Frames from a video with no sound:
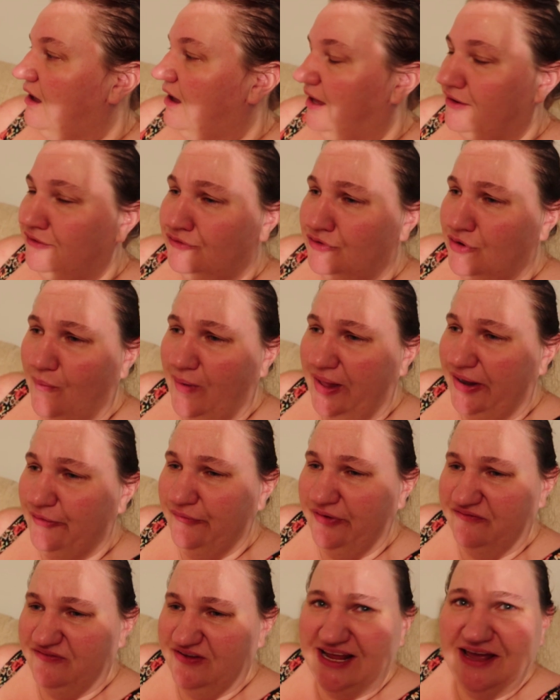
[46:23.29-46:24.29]
I don't know, I
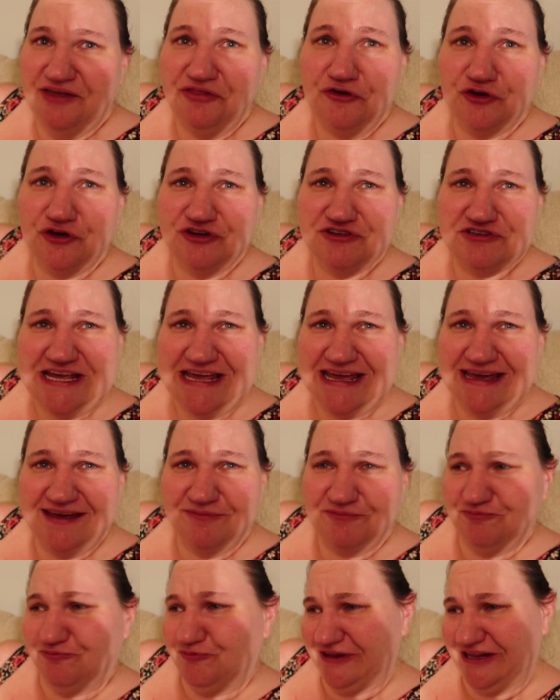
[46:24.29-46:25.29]
don't have any other
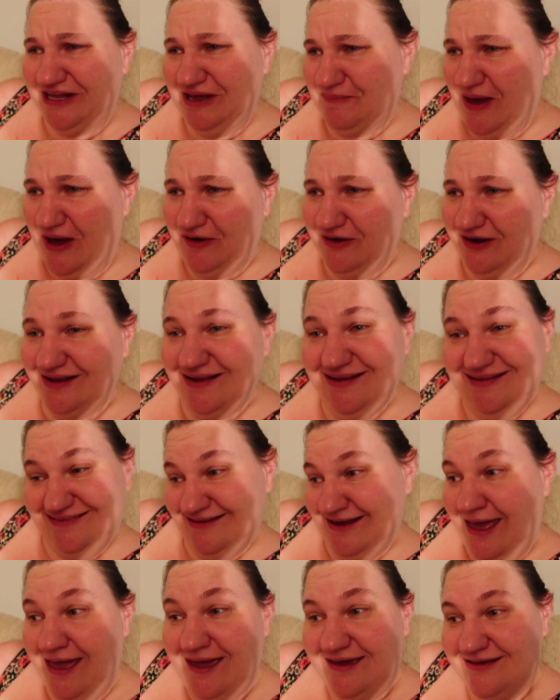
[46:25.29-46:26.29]
critique really about it.
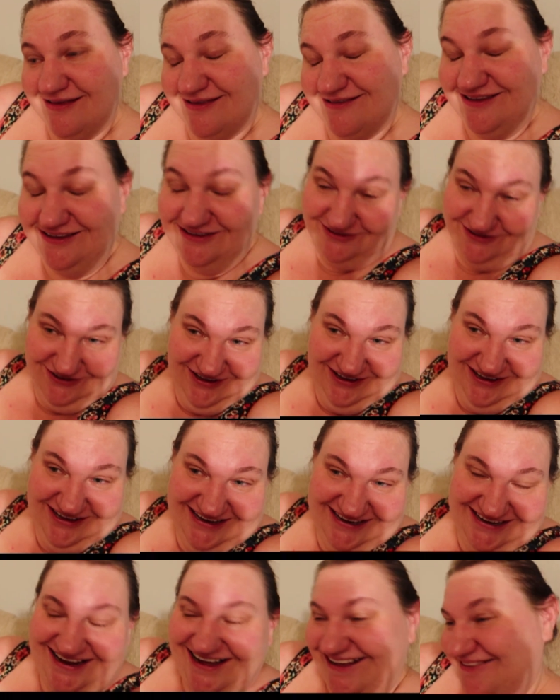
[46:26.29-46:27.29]
It's nice, it's
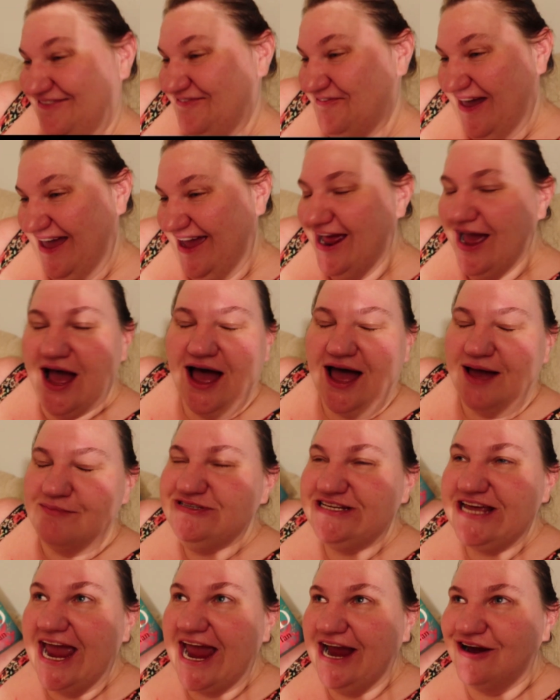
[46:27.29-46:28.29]
good, it's fun.
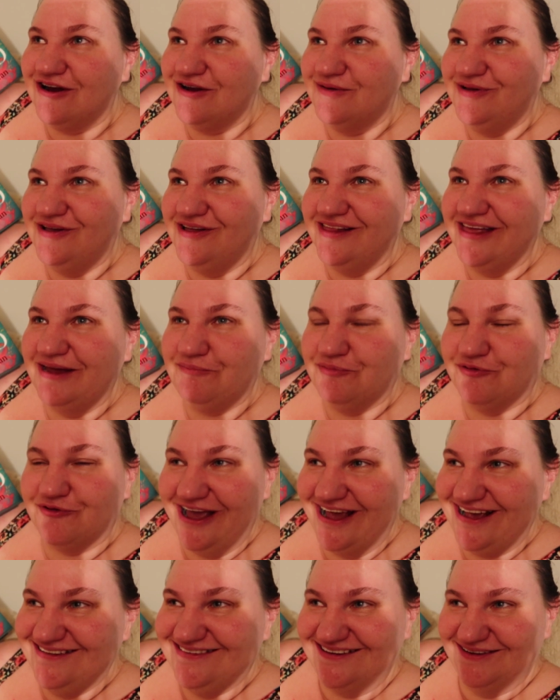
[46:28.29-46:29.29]
I'm terrible at
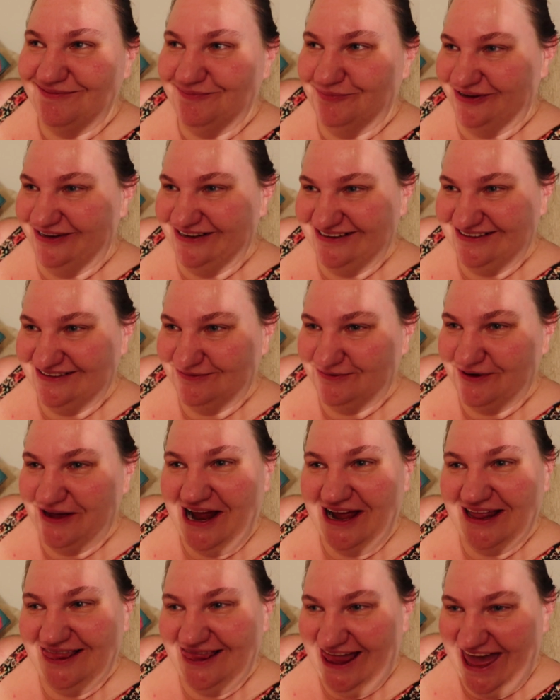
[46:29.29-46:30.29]
praising books when
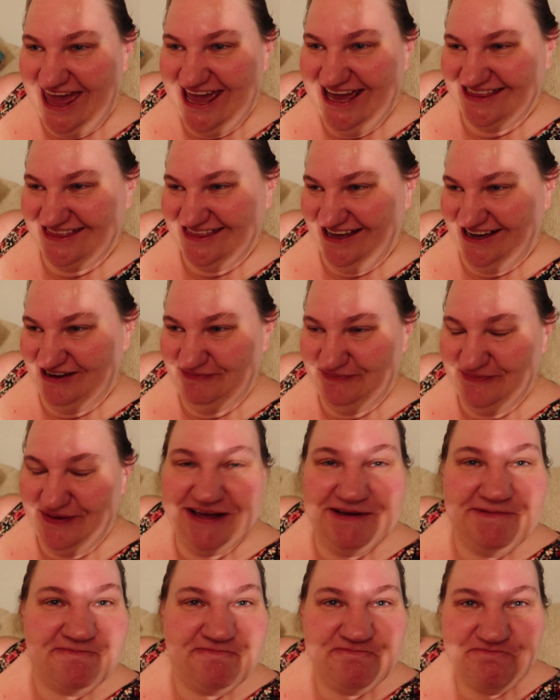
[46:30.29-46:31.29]
I like them.
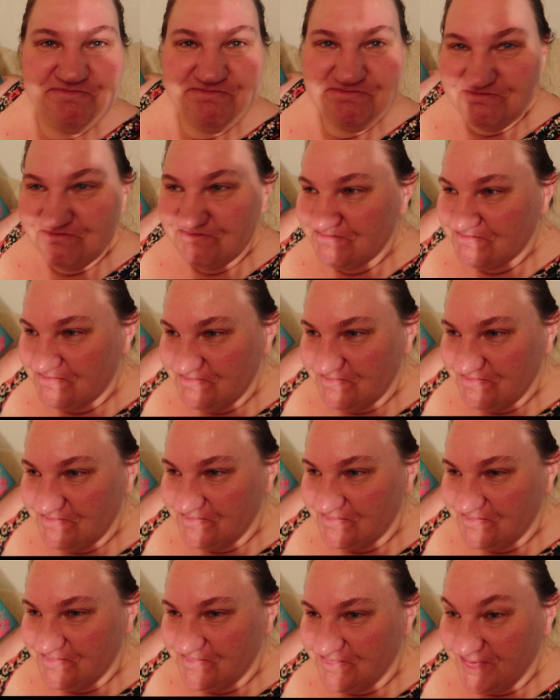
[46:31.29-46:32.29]

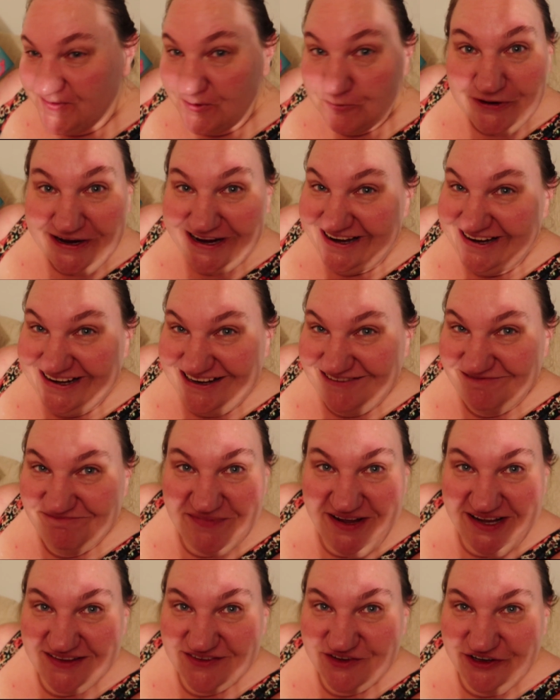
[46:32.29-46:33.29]
Read it,
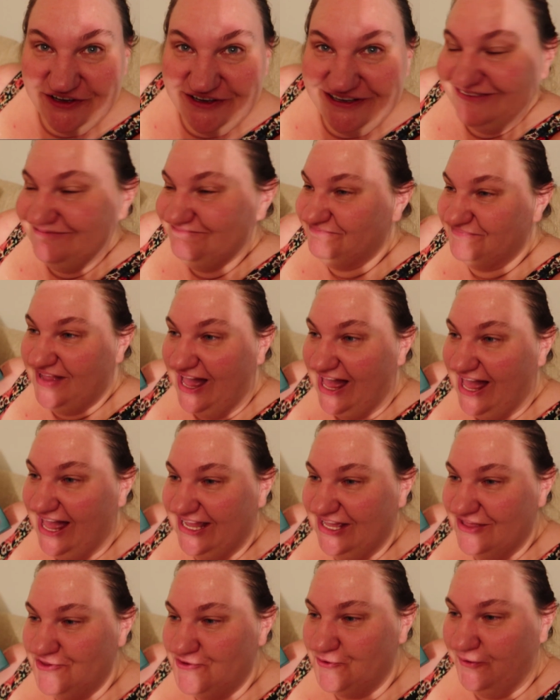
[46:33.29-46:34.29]
it's good.
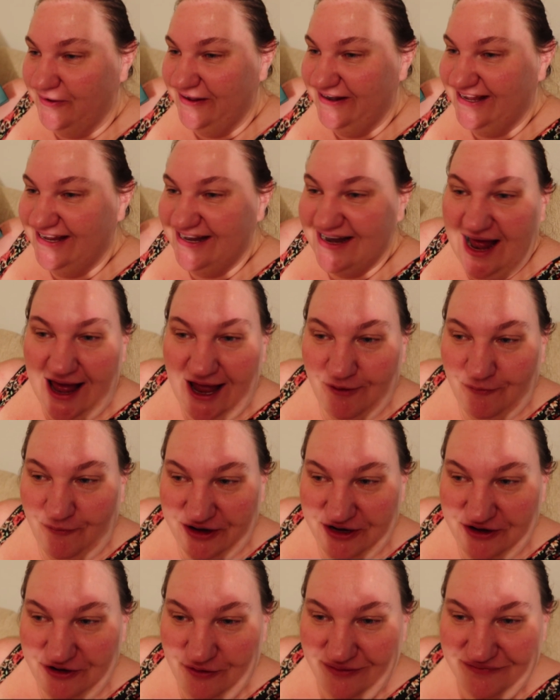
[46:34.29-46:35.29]
I enjoyed it. I
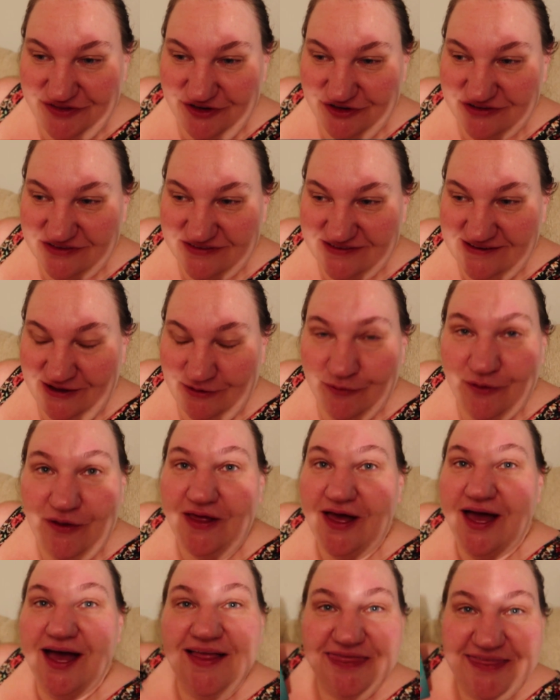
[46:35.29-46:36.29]
want to know if there's a
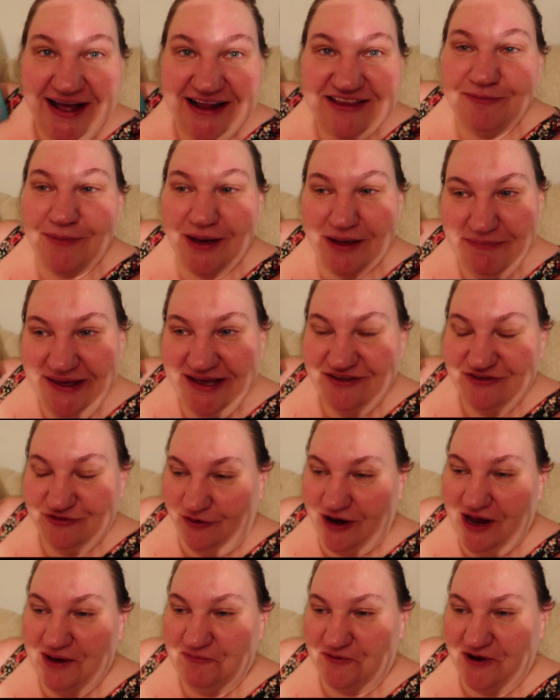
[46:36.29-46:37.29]
sequel. That's my biggest
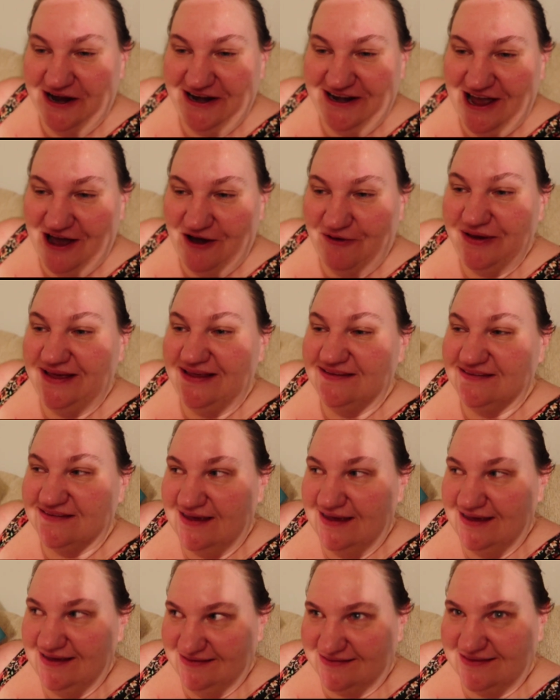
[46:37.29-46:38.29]
gripe right now is,
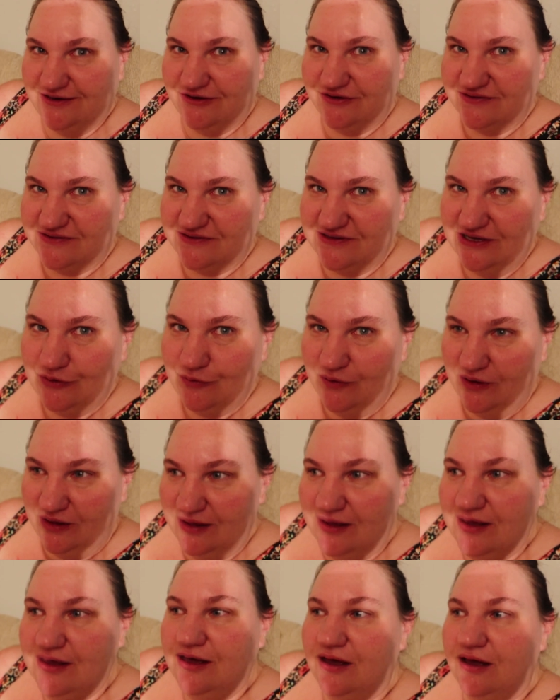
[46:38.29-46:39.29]
is there a
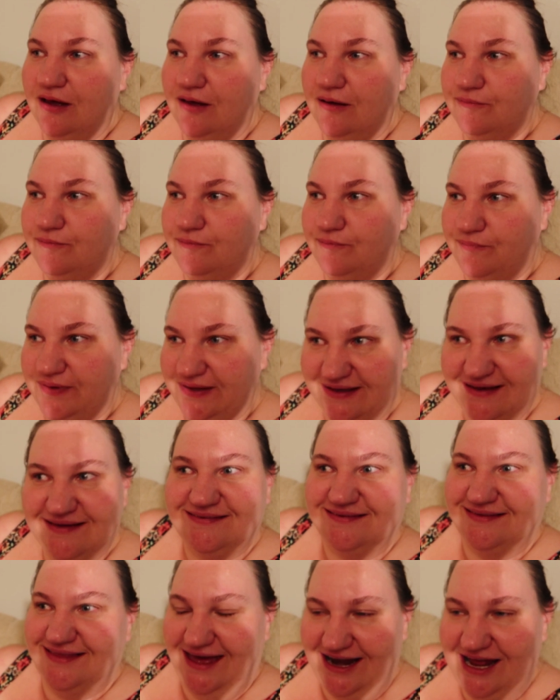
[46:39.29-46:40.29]
sequel?
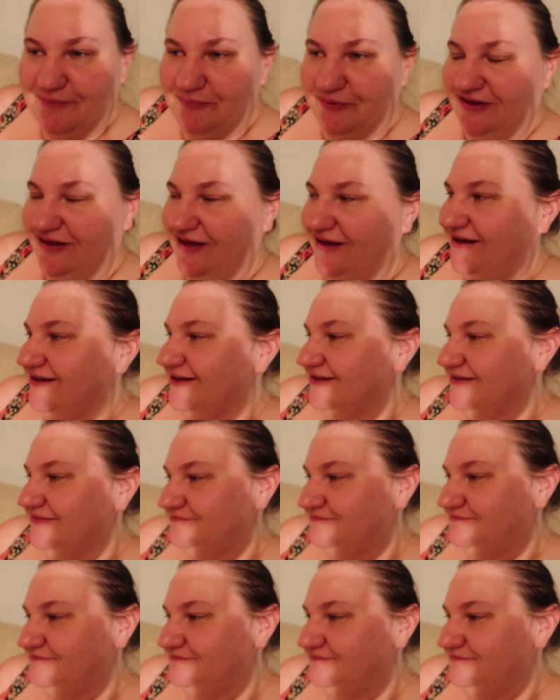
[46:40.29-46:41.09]
Because of that epilogue.